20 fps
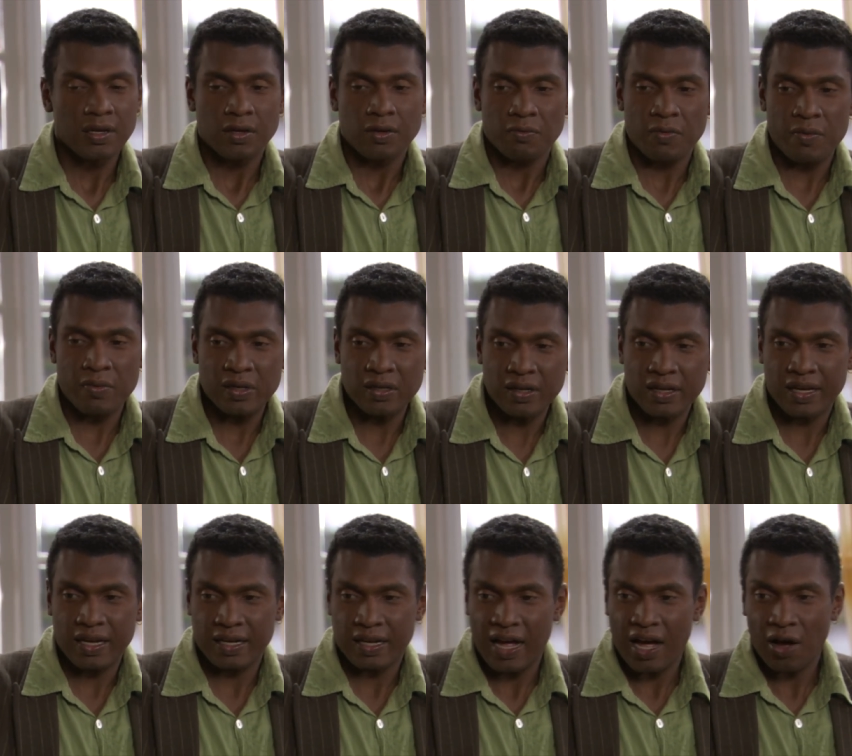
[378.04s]
when we
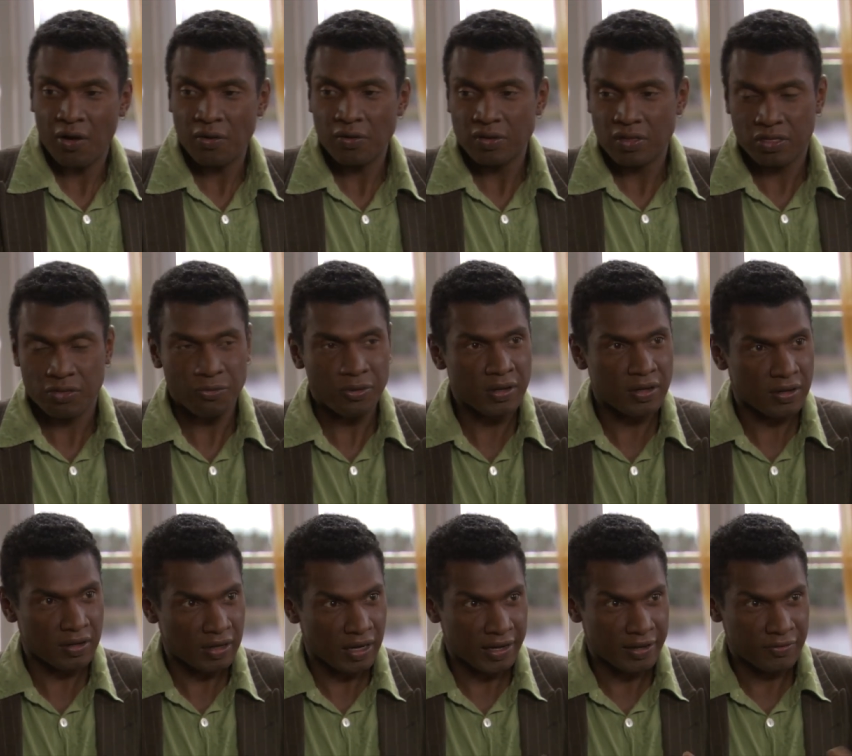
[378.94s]
look at how three,
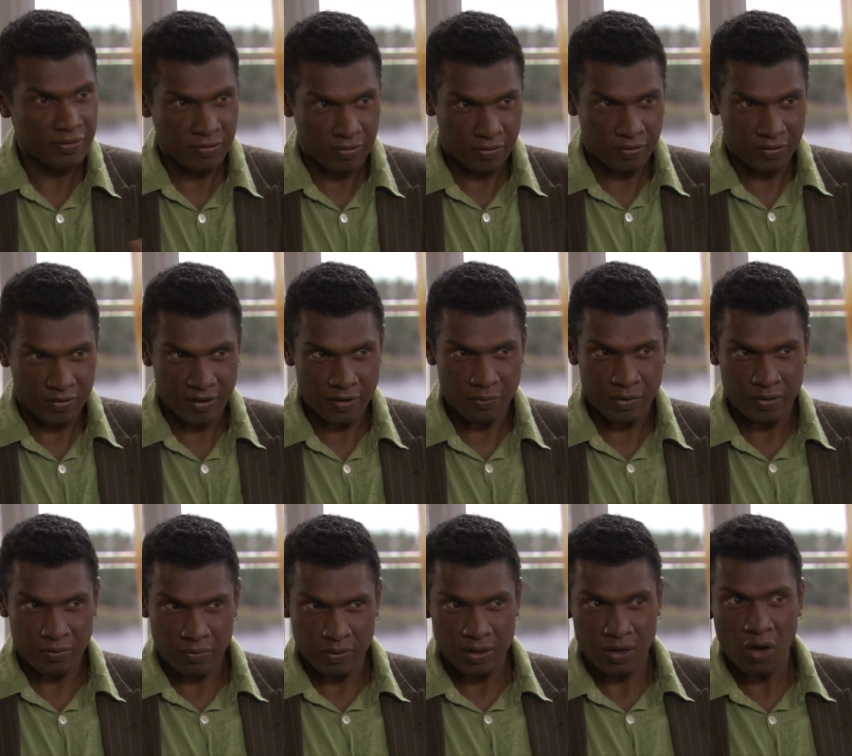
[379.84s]
like, say, we,
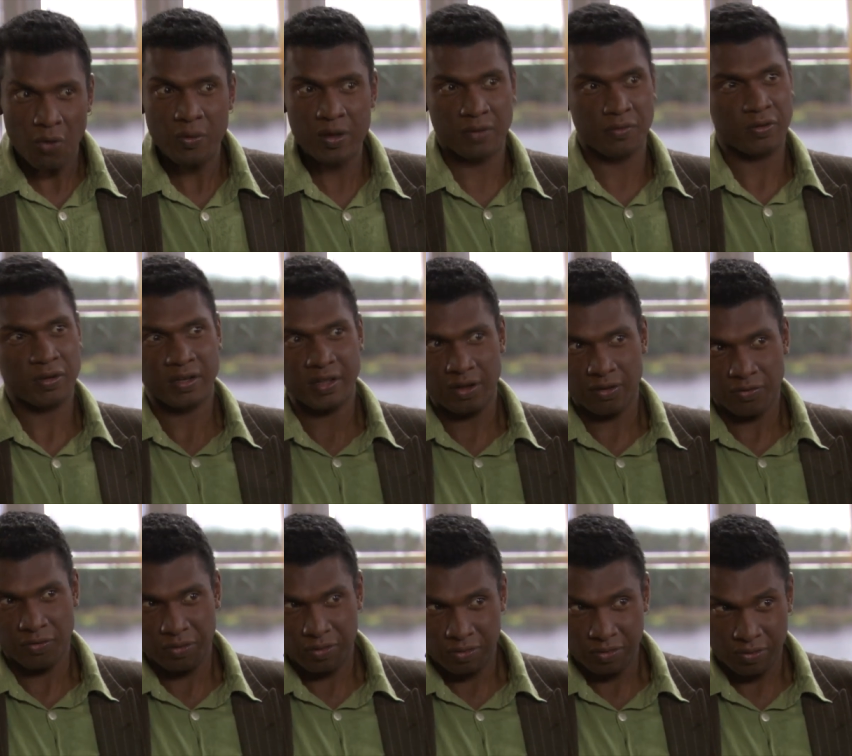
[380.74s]
we know we, there, are
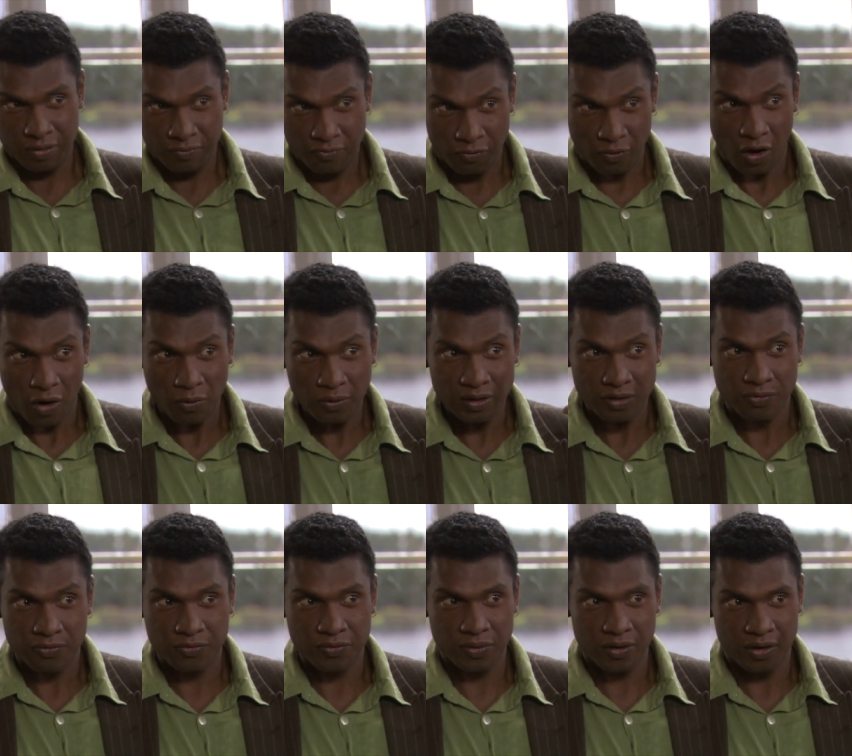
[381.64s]
only,
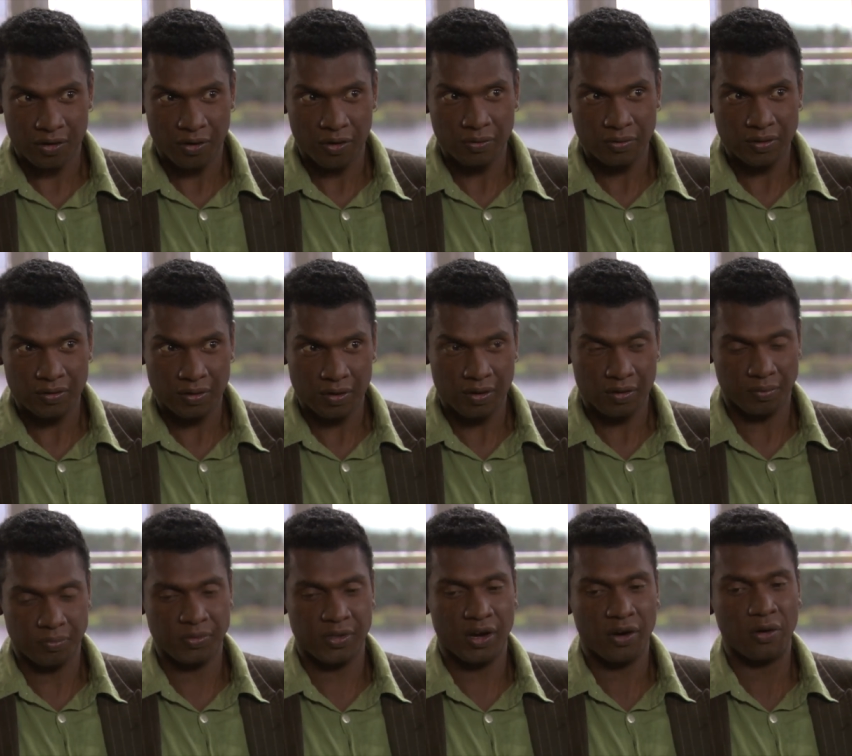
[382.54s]
there, are only,
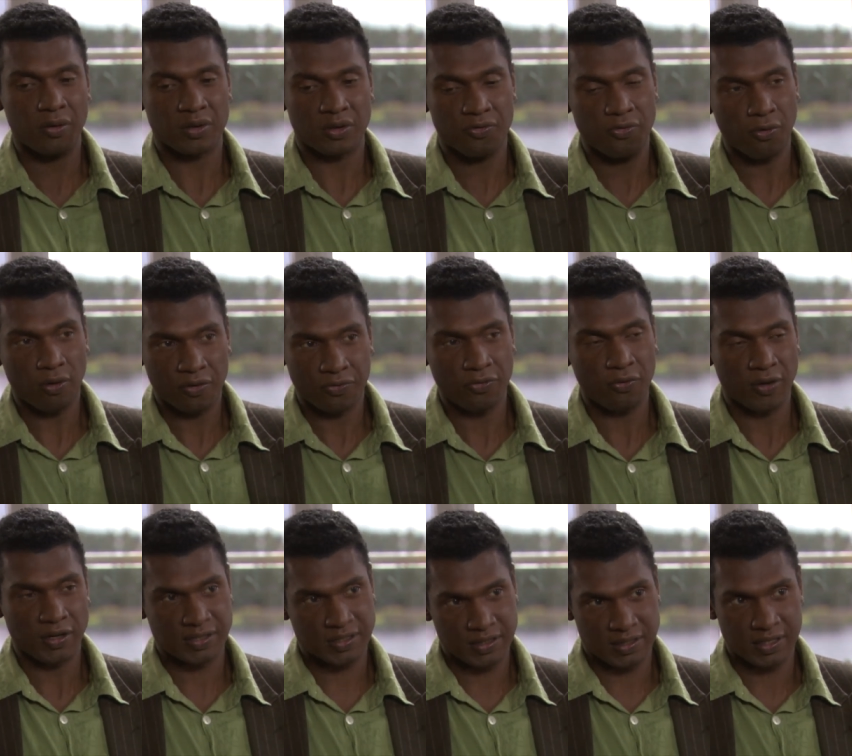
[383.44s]
there are only four
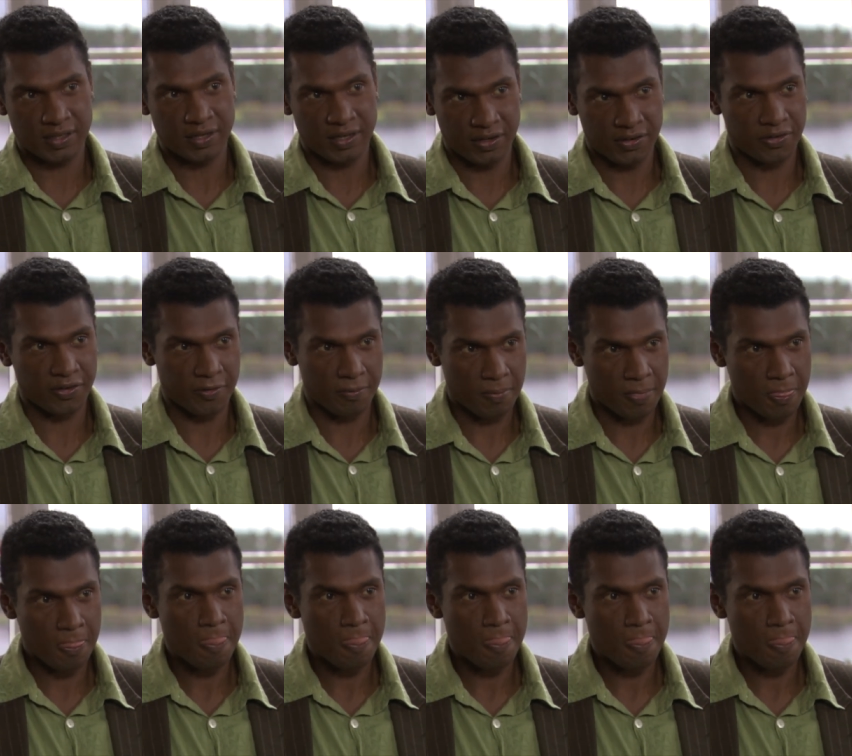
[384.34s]
forces in nature.